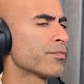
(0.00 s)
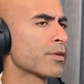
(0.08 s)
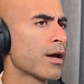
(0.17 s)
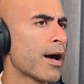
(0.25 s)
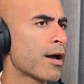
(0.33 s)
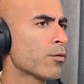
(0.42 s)

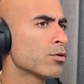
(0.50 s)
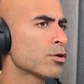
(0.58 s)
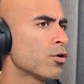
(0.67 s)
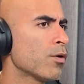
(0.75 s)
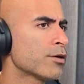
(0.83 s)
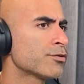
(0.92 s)
I will go
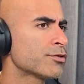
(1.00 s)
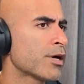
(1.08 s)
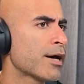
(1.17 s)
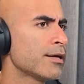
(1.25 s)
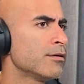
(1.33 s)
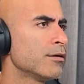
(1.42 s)

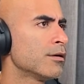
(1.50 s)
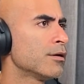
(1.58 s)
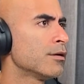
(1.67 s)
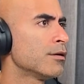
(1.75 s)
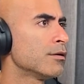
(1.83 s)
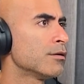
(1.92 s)
outside
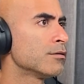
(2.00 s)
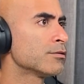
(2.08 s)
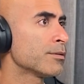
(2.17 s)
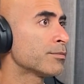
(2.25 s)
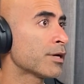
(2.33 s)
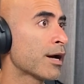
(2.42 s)

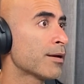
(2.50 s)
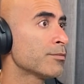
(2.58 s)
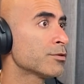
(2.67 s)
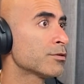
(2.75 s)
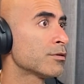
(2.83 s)
sometimes